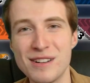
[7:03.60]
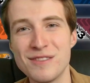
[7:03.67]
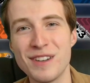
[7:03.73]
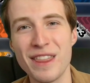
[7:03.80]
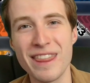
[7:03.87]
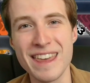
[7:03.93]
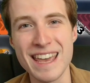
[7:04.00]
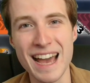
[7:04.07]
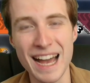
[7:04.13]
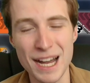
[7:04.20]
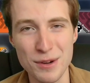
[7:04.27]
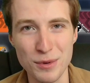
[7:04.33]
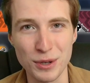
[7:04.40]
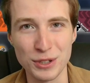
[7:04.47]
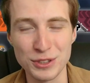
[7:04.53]
of the
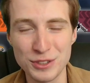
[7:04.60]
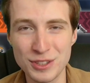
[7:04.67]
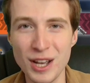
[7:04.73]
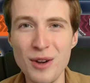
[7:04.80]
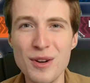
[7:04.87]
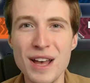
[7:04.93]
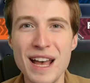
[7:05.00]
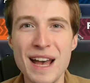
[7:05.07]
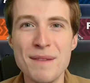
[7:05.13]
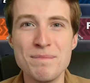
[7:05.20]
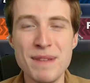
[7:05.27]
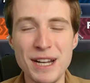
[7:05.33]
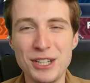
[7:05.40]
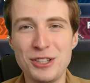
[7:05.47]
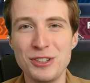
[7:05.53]
hour. So
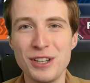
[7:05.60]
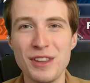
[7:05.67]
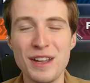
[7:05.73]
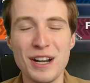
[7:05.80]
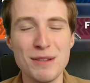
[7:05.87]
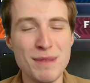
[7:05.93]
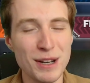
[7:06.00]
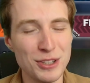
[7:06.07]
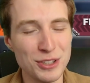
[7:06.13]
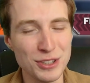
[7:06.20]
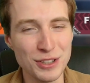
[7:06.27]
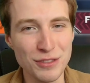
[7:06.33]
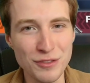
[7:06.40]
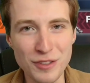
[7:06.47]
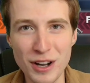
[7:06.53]
make sure you're there, make sure
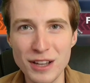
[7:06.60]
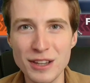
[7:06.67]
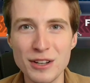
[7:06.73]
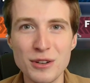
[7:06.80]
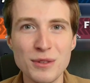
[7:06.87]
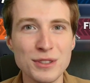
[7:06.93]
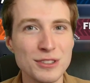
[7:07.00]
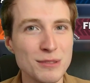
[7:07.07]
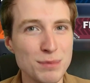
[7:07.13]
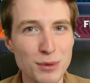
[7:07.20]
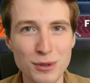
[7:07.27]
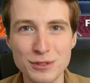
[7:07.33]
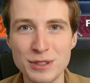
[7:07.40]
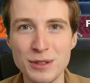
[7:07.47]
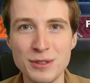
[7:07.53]
you follow,
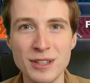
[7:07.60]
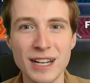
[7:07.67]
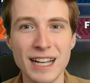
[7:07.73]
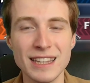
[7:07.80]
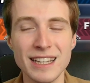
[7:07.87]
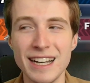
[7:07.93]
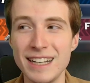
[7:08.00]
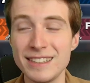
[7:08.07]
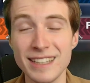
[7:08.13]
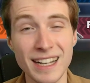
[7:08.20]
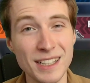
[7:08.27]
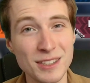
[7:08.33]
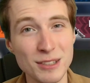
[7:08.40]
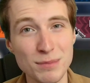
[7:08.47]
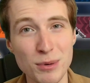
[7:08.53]
support Tuesday Night Lights,
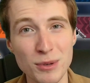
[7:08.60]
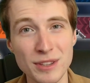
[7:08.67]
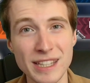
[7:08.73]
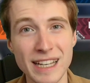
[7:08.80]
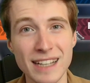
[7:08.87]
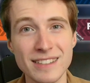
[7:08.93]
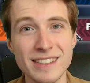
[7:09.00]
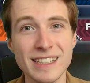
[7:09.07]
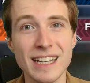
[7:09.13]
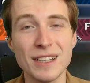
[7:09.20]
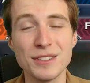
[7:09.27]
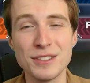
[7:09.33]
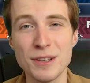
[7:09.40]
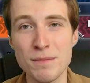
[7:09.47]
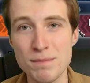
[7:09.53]
and support the
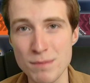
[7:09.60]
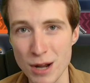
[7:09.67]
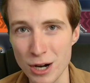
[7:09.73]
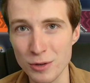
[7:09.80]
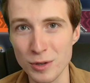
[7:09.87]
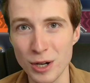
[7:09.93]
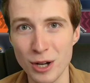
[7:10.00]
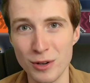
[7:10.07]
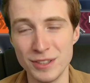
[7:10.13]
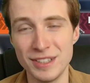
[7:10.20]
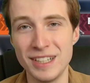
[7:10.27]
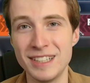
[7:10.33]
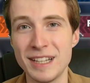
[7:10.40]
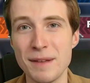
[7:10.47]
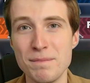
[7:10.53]
SEL tomorrow, as
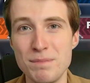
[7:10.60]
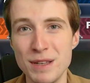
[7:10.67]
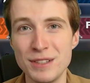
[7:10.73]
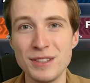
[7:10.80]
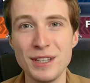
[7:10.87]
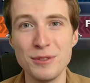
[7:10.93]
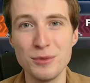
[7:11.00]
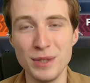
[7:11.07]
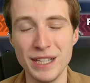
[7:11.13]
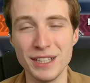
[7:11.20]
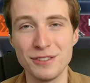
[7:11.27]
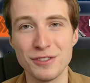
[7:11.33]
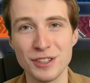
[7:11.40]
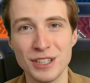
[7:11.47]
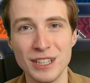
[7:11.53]
it is a busy week
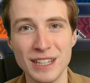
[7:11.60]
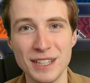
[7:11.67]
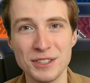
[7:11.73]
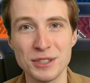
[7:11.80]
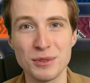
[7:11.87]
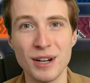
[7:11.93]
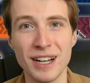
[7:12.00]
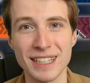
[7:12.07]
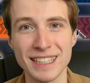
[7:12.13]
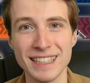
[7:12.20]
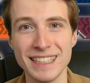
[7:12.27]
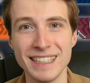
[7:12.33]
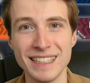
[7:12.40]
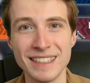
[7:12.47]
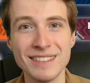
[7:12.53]
for Collegiate Rocket
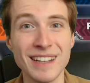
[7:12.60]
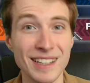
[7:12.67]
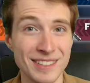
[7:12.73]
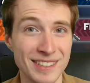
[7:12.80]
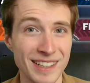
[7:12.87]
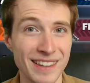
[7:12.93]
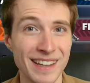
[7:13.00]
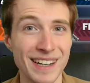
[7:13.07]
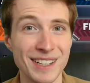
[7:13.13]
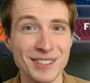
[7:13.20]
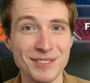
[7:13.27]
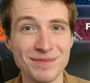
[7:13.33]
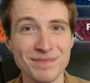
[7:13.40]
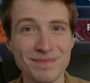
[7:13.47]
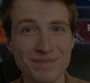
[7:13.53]
League. I'll see you there.